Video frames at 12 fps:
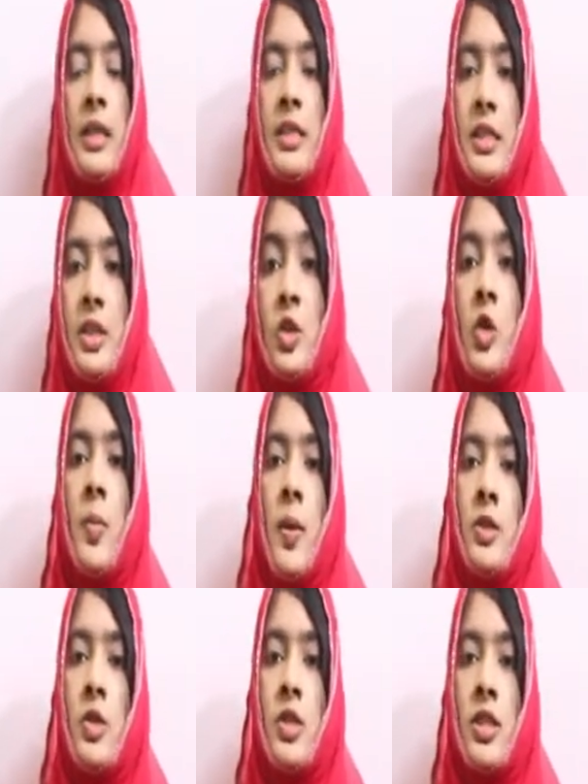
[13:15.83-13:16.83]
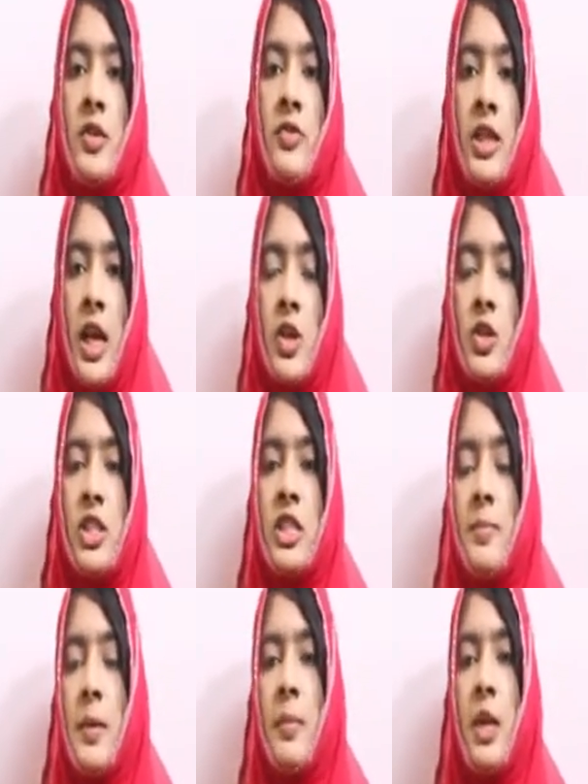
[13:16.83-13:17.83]
syndrome associated with
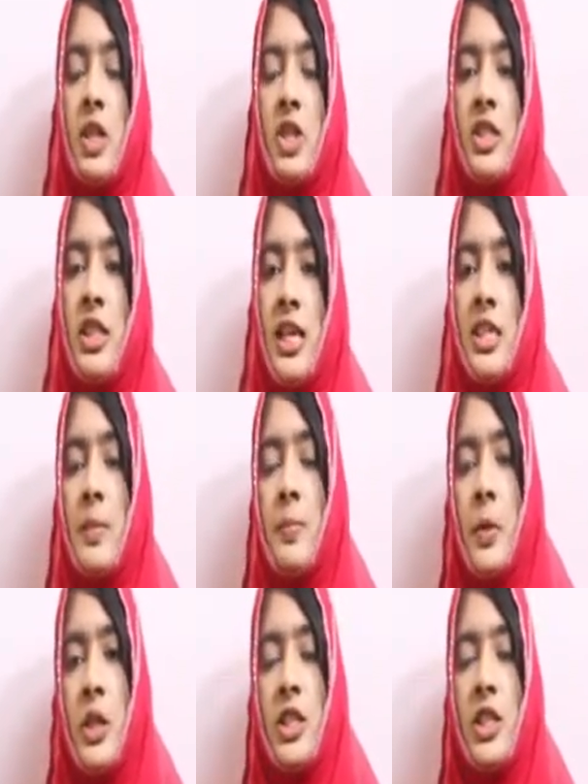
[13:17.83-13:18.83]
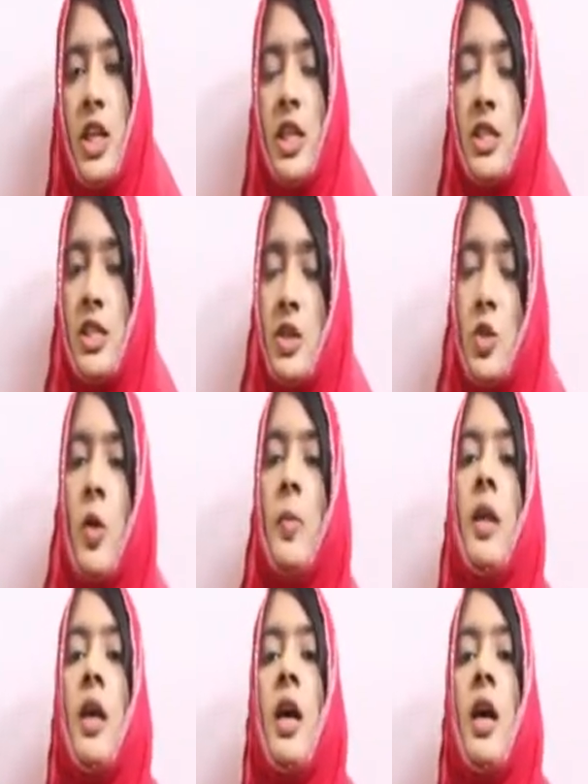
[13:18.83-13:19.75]
endogenous pigmentation, that is the Peetz-Jeghers syndrome.